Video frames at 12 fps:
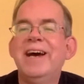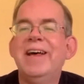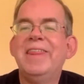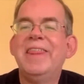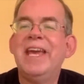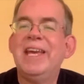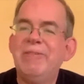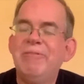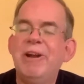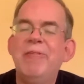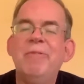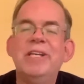thank you
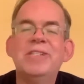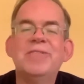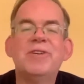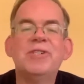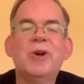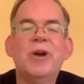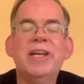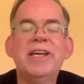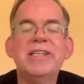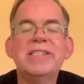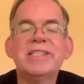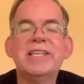very much for joining
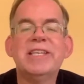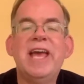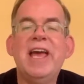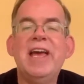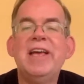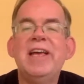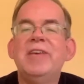us today.